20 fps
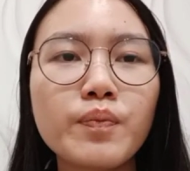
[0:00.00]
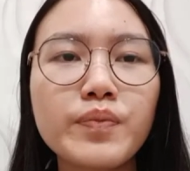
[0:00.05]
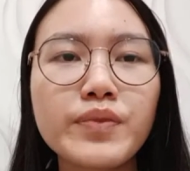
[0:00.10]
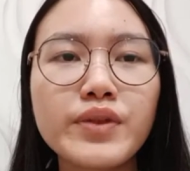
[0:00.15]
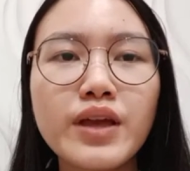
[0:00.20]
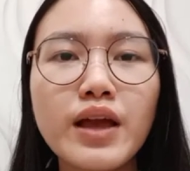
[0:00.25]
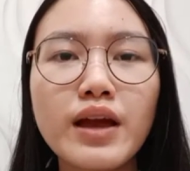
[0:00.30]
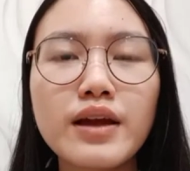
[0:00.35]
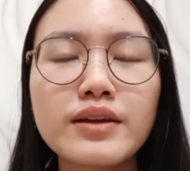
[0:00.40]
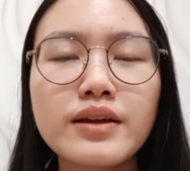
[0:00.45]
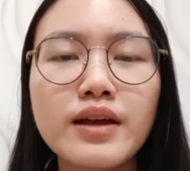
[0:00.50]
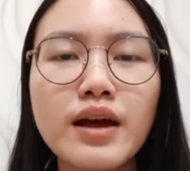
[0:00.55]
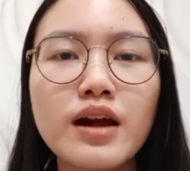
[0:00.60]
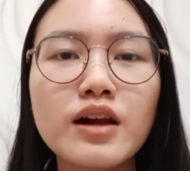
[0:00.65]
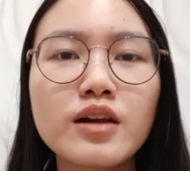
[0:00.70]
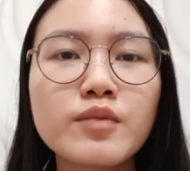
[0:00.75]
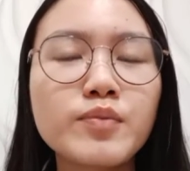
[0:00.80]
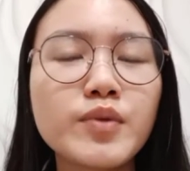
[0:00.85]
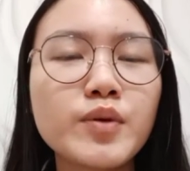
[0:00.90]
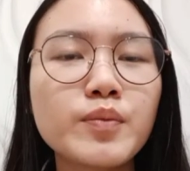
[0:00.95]
can
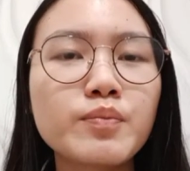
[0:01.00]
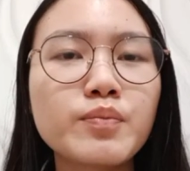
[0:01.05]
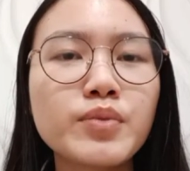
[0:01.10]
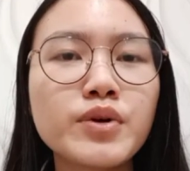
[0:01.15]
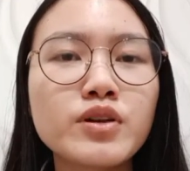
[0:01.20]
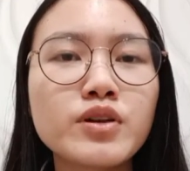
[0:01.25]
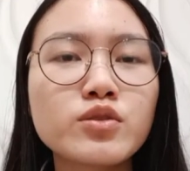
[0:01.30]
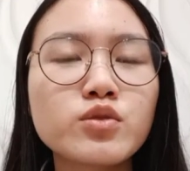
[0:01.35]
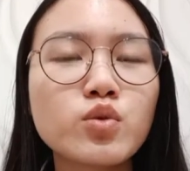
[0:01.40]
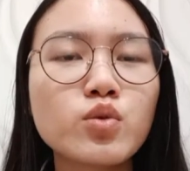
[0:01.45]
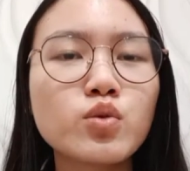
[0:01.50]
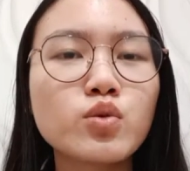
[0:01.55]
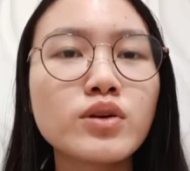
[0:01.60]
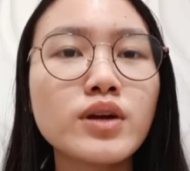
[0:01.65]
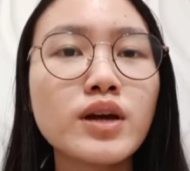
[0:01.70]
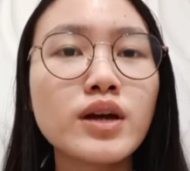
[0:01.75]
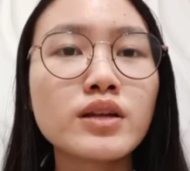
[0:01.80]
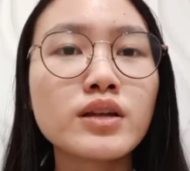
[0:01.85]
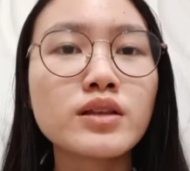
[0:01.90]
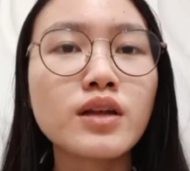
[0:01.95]
help people to
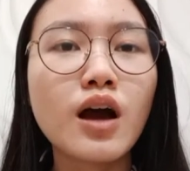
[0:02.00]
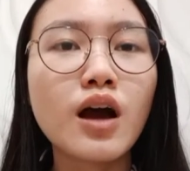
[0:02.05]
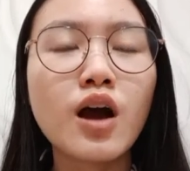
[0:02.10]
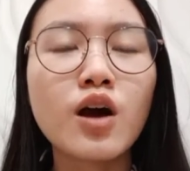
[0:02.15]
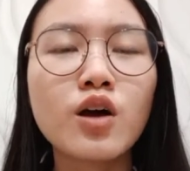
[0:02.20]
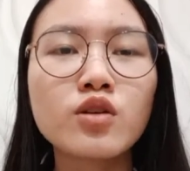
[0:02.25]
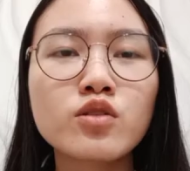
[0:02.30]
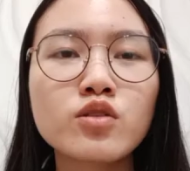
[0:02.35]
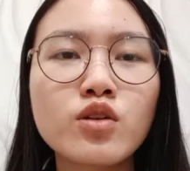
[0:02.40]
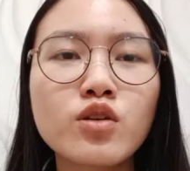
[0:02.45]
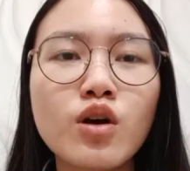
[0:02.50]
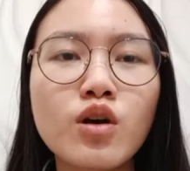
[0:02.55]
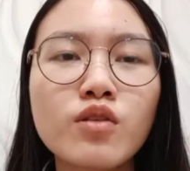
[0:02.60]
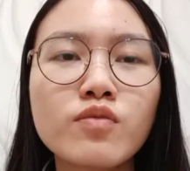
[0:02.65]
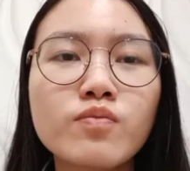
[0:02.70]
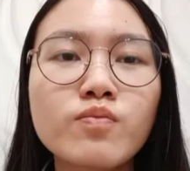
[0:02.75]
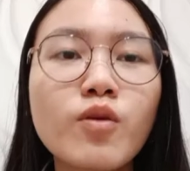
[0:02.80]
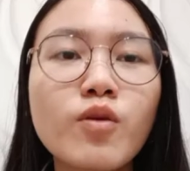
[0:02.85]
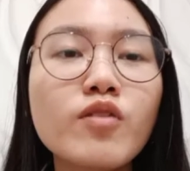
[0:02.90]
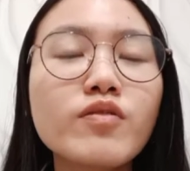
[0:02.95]
get out of
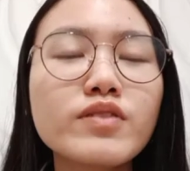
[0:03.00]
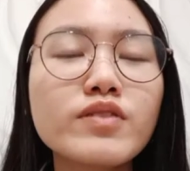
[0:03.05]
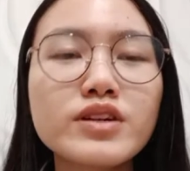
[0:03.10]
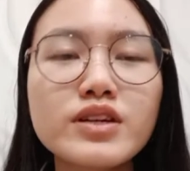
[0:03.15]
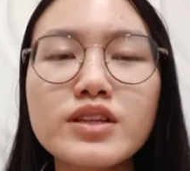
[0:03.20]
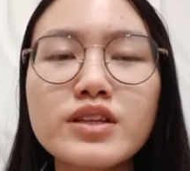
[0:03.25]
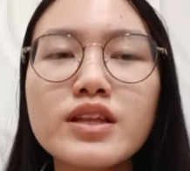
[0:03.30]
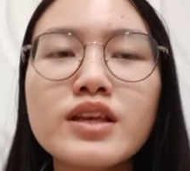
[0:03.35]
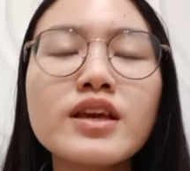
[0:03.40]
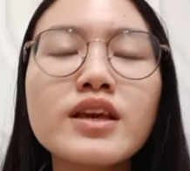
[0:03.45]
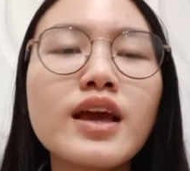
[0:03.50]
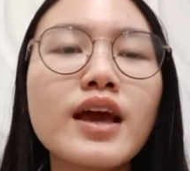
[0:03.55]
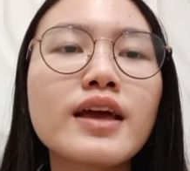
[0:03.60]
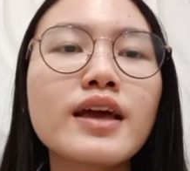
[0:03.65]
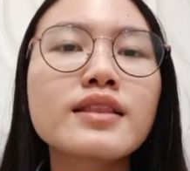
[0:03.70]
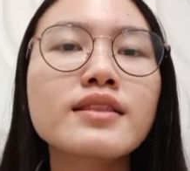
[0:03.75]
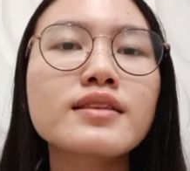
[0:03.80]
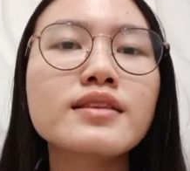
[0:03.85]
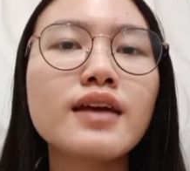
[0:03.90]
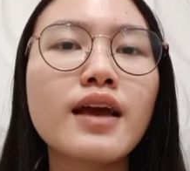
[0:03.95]
poverty
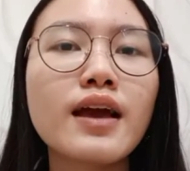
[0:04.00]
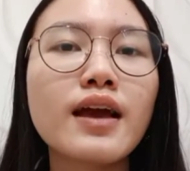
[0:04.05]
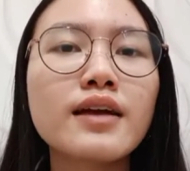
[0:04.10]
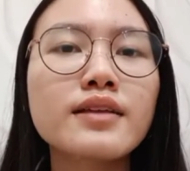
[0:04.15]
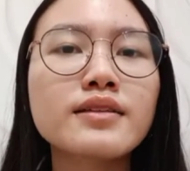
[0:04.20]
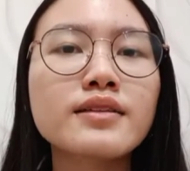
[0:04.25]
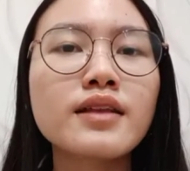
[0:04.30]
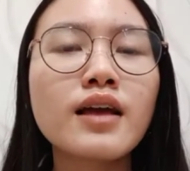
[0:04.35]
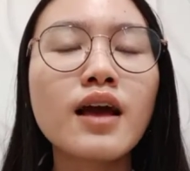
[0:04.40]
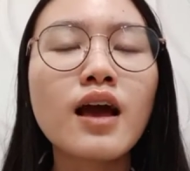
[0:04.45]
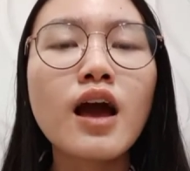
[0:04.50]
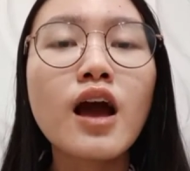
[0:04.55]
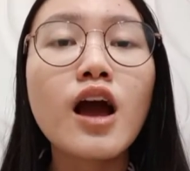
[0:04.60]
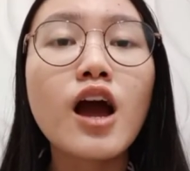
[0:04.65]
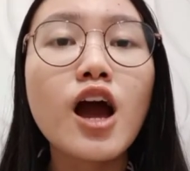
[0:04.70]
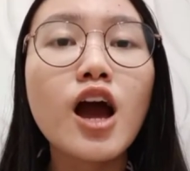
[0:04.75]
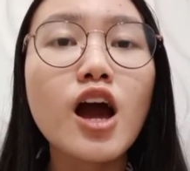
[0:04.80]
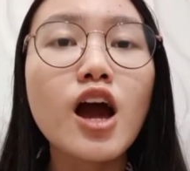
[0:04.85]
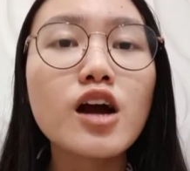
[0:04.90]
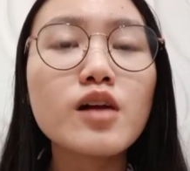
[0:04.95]
and can
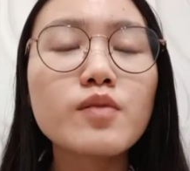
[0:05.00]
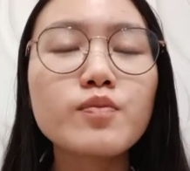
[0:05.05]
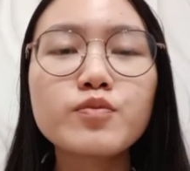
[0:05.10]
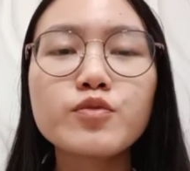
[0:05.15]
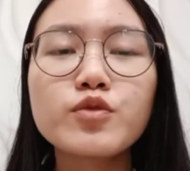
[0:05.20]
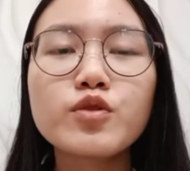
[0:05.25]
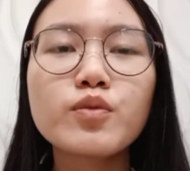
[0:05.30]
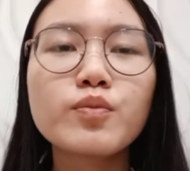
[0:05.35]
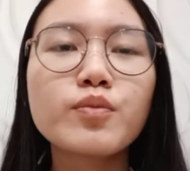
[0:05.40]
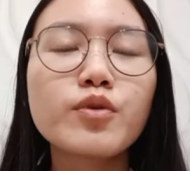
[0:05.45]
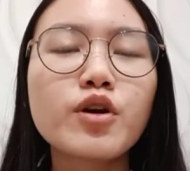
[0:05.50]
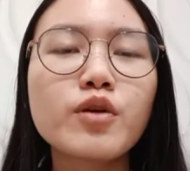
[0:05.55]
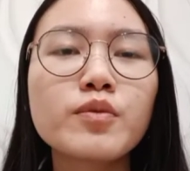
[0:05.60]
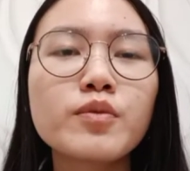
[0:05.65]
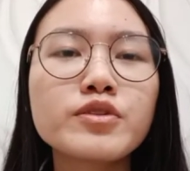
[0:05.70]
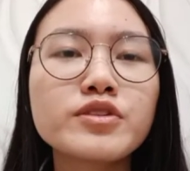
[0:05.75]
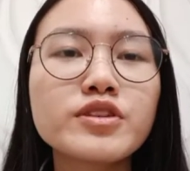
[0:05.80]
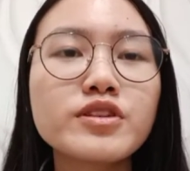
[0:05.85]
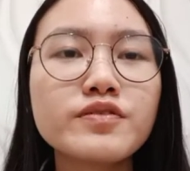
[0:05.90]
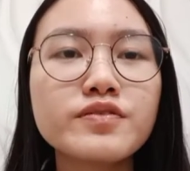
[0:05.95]
help to
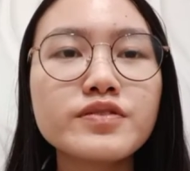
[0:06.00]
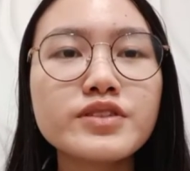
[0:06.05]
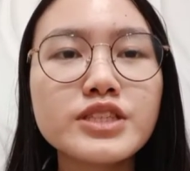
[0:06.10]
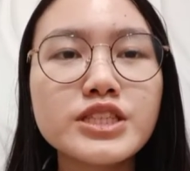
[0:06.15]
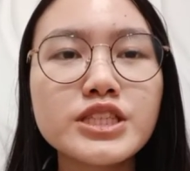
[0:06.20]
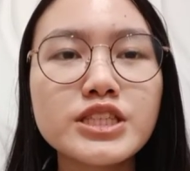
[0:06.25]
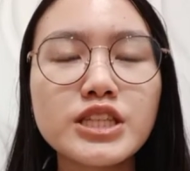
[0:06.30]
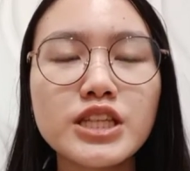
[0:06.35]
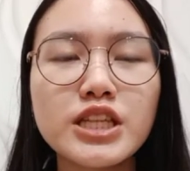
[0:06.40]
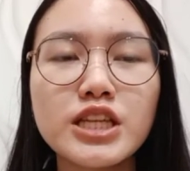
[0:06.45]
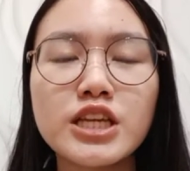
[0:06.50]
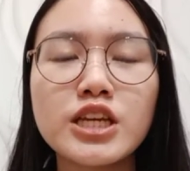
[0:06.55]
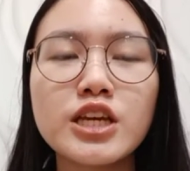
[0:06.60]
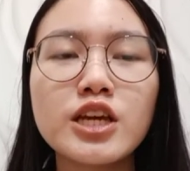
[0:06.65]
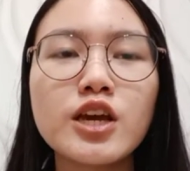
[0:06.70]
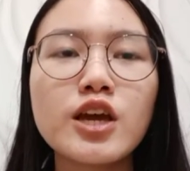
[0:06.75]
promote diversity.